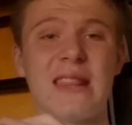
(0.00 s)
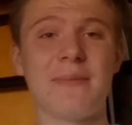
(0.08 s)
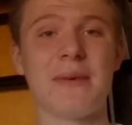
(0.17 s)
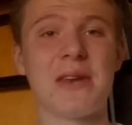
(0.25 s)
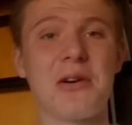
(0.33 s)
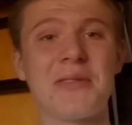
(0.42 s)
let
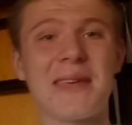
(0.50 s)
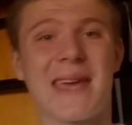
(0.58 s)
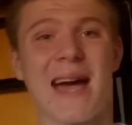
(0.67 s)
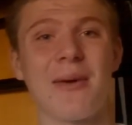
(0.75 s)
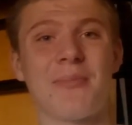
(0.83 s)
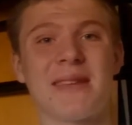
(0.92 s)
me know in the
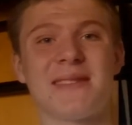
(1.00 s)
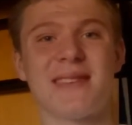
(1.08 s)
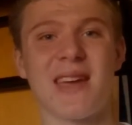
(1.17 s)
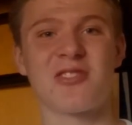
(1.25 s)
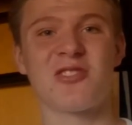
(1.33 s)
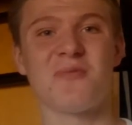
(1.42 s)
comments
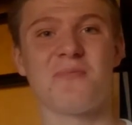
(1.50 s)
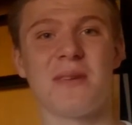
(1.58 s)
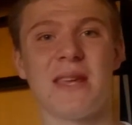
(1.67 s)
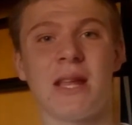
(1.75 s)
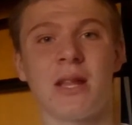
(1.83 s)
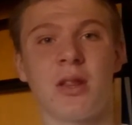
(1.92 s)
section
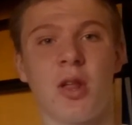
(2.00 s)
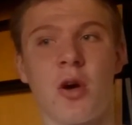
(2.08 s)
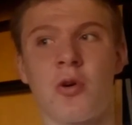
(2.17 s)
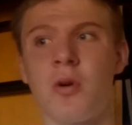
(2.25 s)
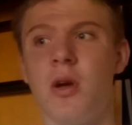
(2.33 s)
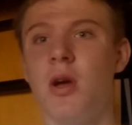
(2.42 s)

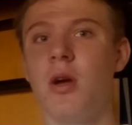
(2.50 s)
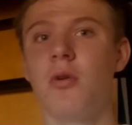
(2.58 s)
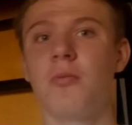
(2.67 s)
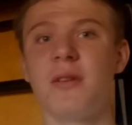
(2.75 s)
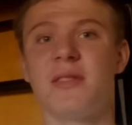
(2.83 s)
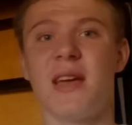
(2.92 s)
below.
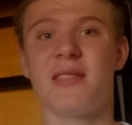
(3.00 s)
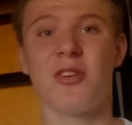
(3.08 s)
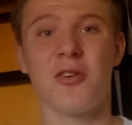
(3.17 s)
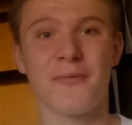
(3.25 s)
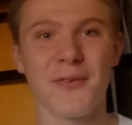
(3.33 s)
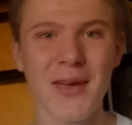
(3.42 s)
With that
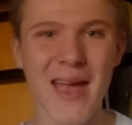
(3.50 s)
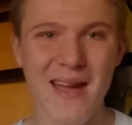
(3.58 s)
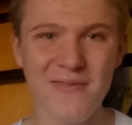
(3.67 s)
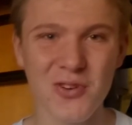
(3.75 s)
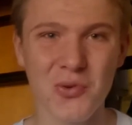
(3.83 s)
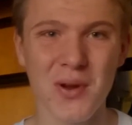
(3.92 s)
though, if you
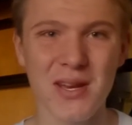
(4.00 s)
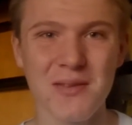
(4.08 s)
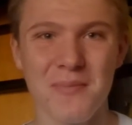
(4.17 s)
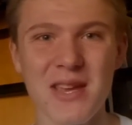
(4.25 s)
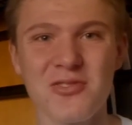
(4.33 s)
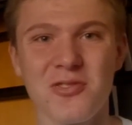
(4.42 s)
haven't already,
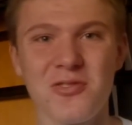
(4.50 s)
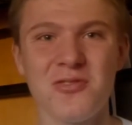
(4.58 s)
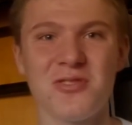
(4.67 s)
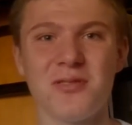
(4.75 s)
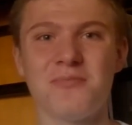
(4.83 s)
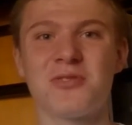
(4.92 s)
make sure to
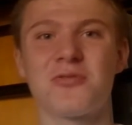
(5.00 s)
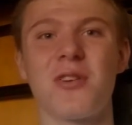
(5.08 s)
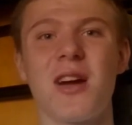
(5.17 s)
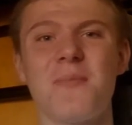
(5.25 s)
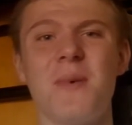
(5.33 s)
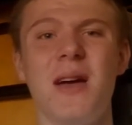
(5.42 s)

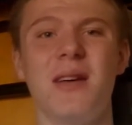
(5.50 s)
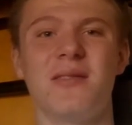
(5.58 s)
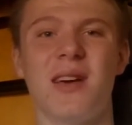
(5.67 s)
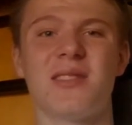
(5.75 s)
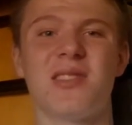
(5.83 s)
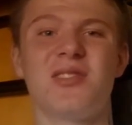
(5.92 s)
subscribe,
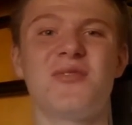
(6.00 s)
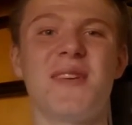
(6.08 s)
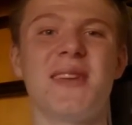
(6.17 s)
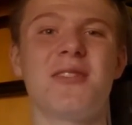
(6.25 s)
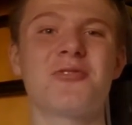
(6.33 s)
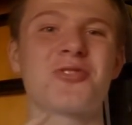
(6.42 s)
like this
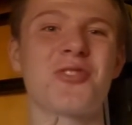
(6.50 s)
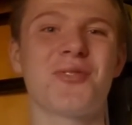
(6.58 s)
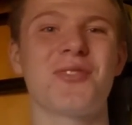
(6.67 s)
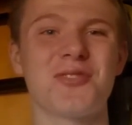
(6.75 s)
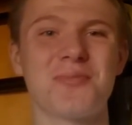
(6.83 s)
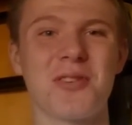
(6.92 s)
video,
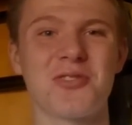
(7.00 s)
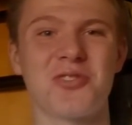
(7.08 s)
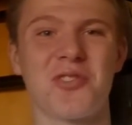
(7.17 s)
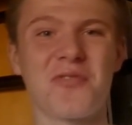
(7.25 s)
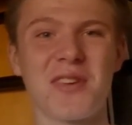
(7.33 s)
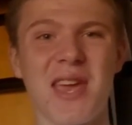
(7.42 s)
turn those post
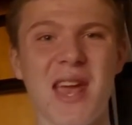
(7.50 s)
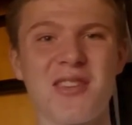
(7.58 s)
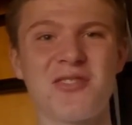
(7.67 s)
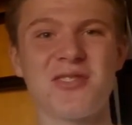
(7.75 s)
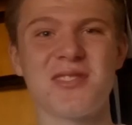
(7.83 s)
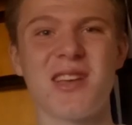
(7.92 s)

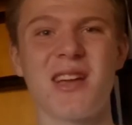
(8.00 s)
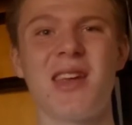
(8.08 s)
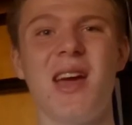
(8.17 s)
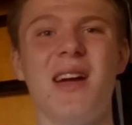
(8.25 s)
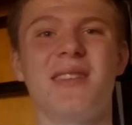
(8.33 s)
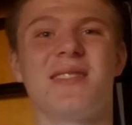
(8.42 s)
notifications on
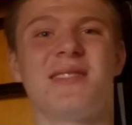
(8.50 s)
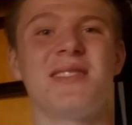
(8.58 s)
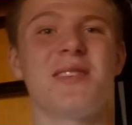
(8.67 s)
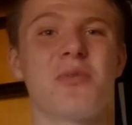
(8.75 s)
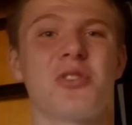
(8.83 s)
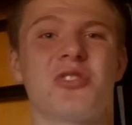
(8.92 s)
to
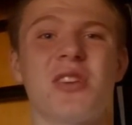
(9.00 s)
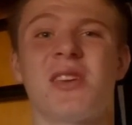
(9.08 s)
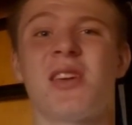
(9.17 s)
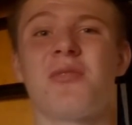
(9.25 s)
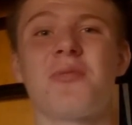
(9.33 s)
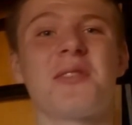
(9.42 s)
see more
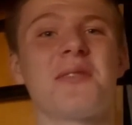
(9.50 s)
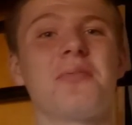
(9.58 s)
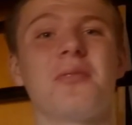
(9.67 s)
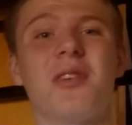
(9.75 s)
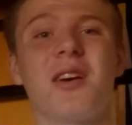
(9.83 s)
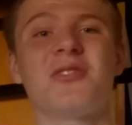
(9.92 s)
JK Running
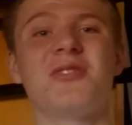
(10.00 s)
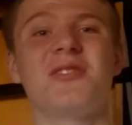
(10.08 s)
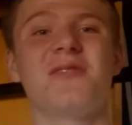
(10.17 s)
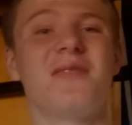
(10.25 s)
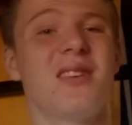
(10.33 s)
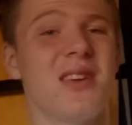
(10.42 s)

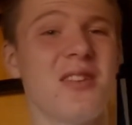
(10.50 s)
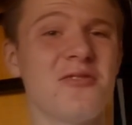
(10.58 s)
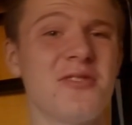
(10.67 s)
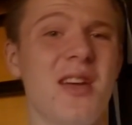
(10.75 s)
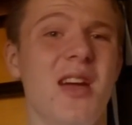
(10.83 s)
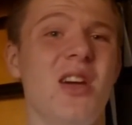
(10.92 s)
Productions
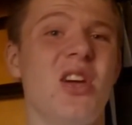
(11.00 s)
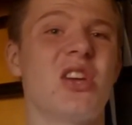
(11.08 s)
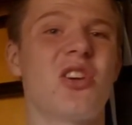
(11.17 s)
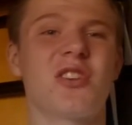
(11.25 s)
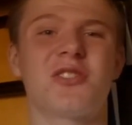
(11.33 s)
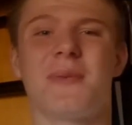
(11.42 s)
videos,
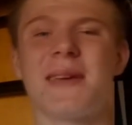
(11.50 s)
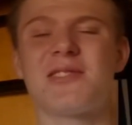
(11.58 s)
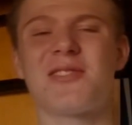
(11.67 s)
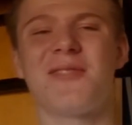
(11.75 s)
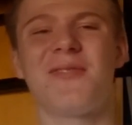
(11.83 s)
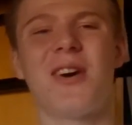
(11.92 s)
and also make
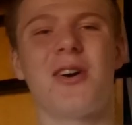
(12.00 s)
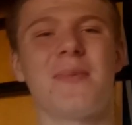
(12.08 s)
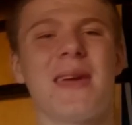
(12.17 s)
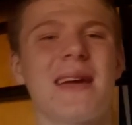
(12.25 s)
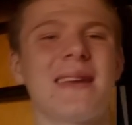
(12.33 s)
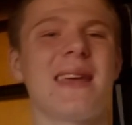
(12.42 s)
sure to follow
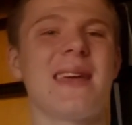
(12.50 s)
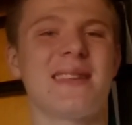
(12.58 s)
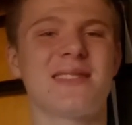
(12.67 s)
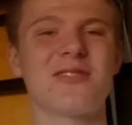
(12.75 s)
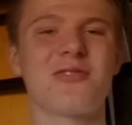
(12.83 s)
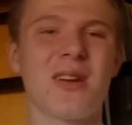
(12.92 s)
me on
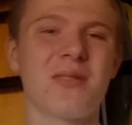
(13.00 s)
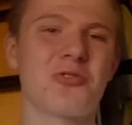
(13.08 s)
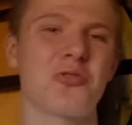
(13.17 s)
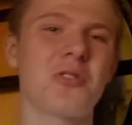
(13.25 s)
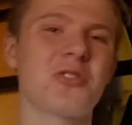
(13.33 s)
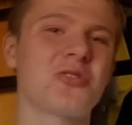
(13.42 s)
Instagram,
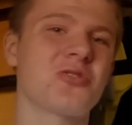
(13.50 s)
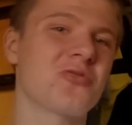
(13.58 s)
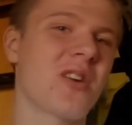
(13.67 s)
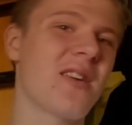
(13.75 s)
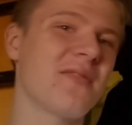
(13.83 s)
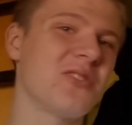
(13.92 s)
Twitter,
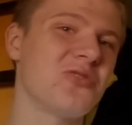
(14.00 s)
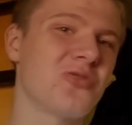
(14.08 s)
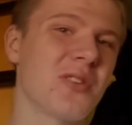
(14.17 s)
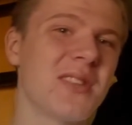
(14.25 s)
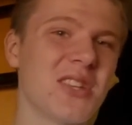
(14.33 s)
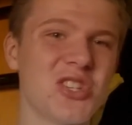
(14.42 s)
Strava.
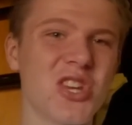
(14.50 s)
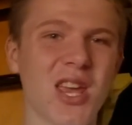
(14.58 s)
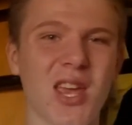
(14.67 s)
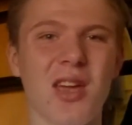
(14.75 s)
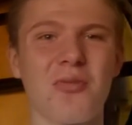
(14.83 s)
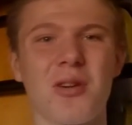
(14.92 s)
Join the
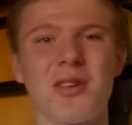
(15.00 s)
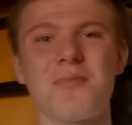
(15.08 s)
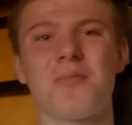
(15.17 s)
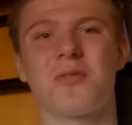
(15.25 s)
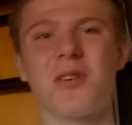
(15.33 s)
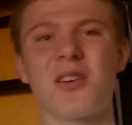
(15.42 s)
JK Running
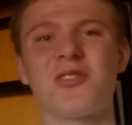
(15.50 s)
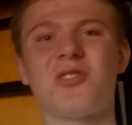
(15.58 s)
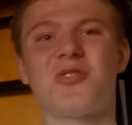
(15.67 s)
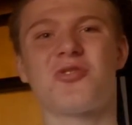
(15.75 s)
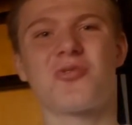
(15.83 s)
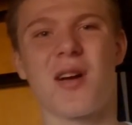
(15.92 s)

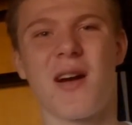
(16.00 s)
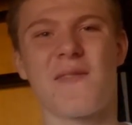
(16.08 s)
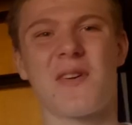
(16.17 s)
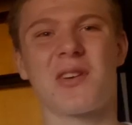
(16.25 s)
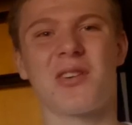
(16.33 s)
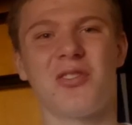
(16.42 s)
Productions
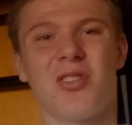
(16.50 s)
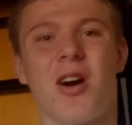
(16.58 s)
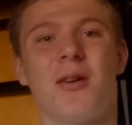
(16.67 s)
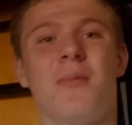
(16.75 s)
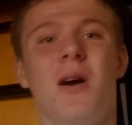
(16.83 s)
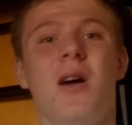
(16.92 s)
Strava
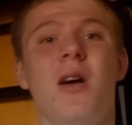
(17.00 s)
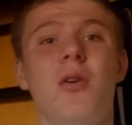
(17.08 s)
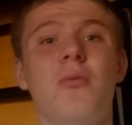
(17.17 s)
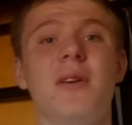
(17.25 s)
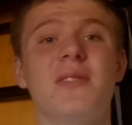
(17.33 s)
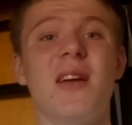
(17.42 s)
Club.
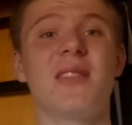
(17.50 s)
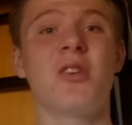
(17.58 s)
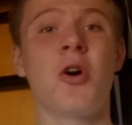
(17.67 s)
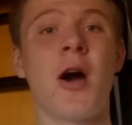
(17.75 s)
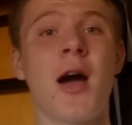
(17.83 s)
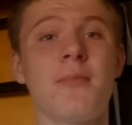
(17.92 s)
With that
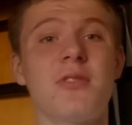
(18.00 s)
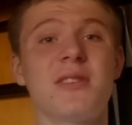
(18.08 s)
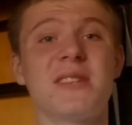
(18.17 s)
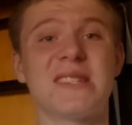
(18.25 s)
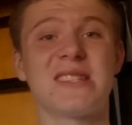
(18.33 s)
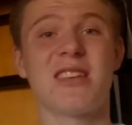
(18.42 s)
though, I'm
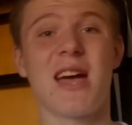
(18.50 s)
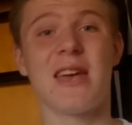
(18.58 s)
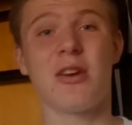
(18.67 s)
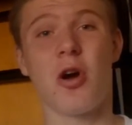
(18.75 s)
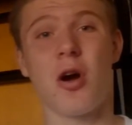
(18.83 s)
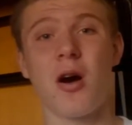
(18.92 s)
gonna
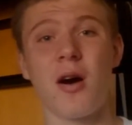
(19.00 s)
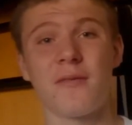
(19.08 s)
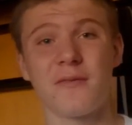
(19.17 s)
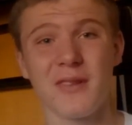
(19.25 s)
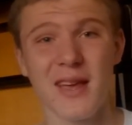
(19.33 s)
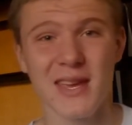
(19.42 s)
sign off
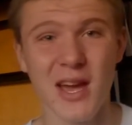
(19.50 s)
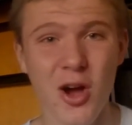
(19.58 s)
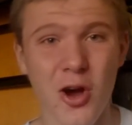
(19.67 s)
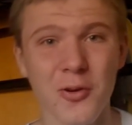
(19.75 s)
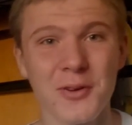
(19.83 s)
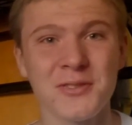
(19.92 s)
like I
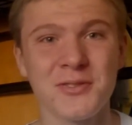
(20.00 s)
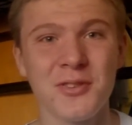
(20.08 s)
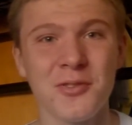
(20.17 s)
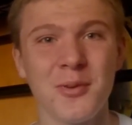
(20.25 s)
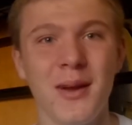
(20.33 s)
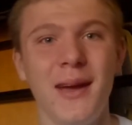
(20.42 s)
always
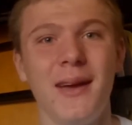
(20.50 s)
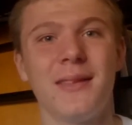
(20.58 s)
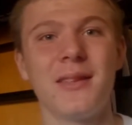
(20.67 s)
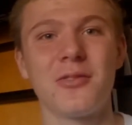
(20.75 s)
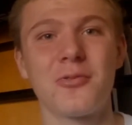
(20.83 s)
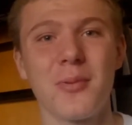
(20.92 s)
do.
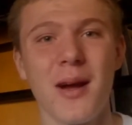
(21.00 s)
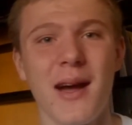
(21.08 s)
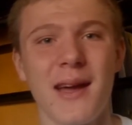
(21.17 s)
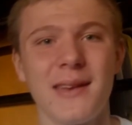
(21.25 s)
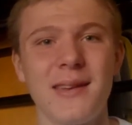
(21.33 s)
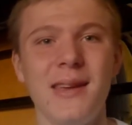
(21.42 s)
The
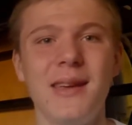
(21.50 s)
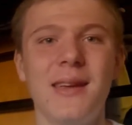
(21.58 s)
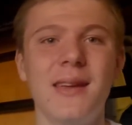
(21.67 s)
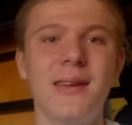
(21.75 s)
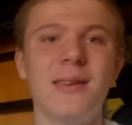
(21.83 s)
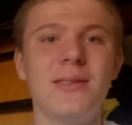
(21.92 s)
grind
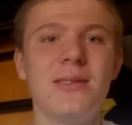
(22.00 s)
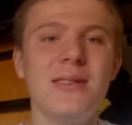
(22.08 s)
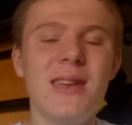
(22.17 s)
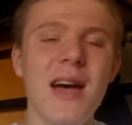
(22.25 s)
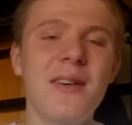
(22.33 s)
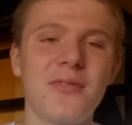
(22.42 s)

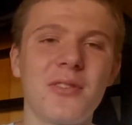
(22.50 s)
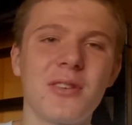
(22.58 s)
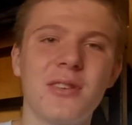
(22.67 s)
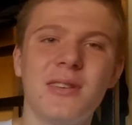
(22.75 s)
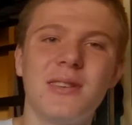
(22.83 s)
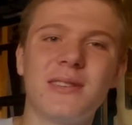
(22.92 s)

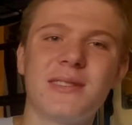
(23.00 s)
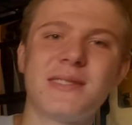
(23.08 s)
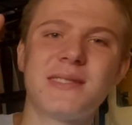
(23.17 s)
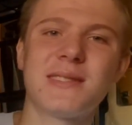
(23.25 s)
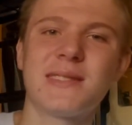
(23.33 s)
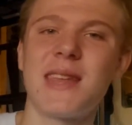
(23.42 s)
never
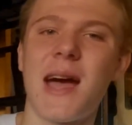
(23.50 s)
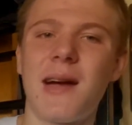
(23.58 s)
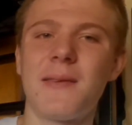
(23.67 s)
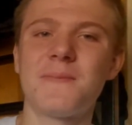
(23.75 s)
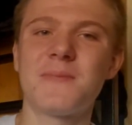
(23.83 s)
stops.